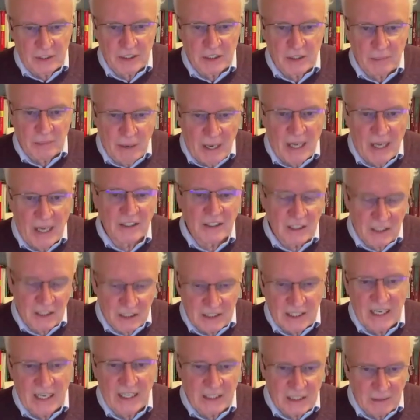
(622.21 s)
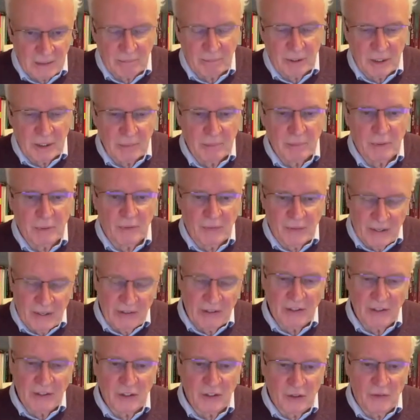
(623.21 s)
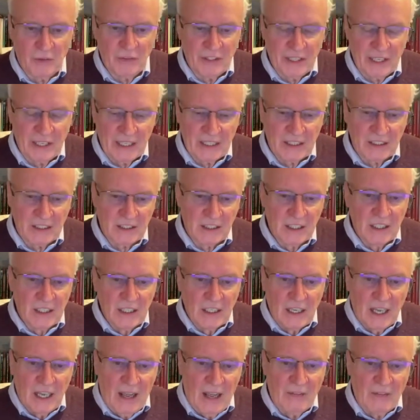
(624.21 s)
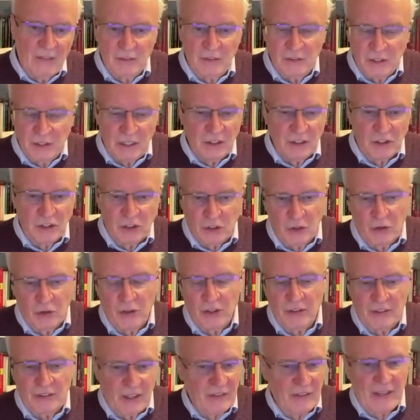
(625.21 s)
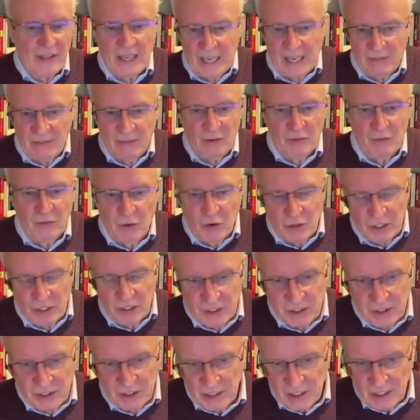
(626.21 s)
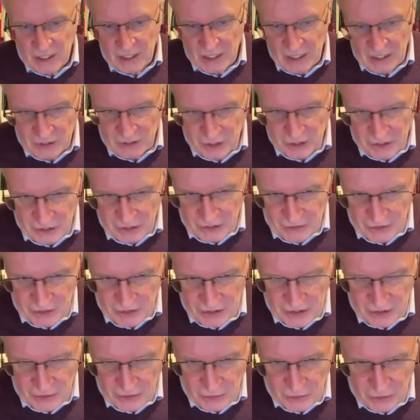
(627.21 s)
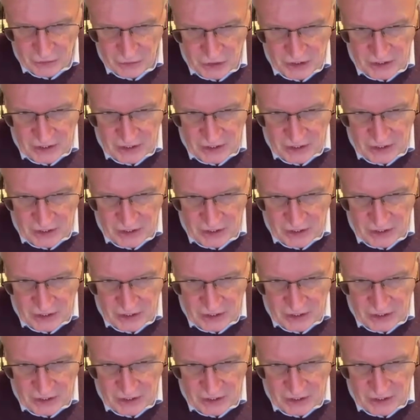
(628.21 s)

It's about understanding people in their own context and ensuring that they have a voice in securing social